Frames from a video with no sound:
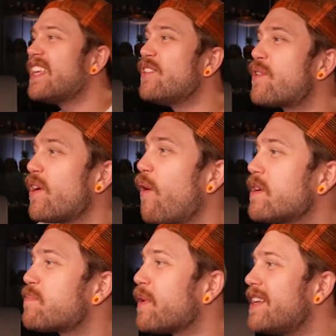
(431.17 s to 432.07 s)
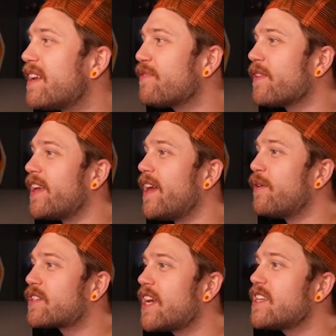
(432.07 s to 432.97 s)
You can always play differently, in
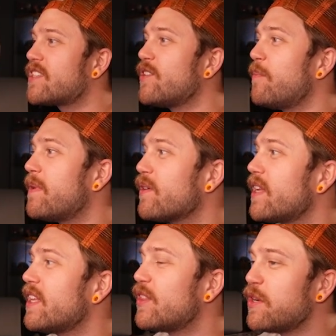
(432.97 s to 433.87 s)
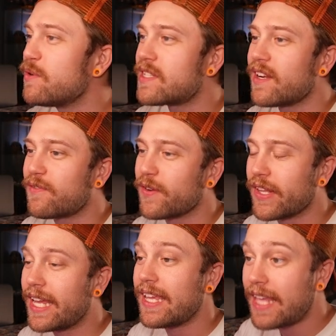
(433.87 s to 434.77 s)
which case you'll merely lose
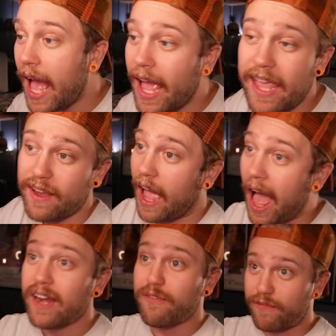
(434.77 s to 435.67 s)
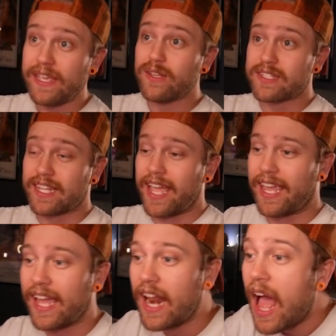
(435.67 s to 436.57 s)
differently. Yeah, it kind of feels
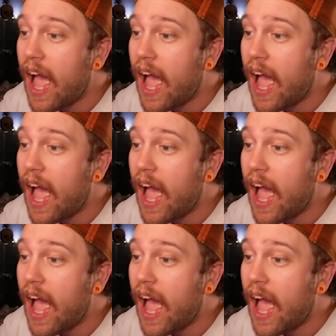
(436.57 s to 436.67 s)
like it.